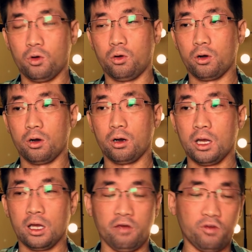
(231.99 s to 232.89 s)
or
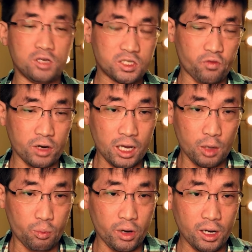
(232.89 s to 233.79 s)
if you just forget to
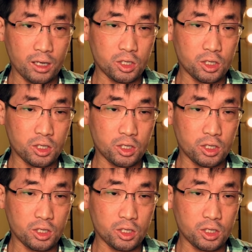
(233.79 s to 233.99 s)
bring it